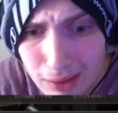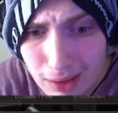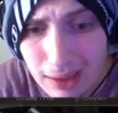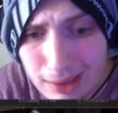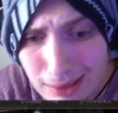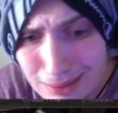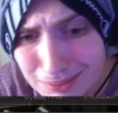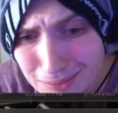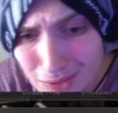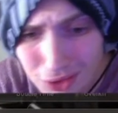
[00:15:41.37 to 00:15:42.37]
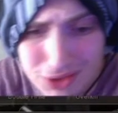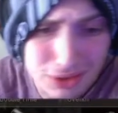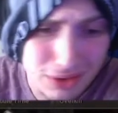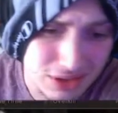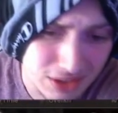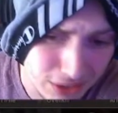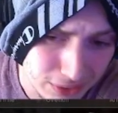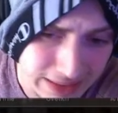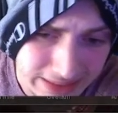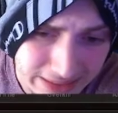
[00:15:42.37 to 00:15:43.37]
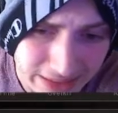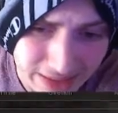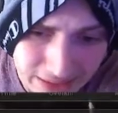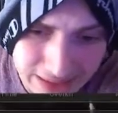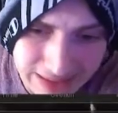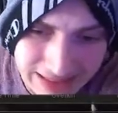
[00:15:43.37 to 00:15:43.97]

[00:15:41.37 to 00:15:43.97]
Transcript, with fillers: Um, also, the stun grenades. Uh,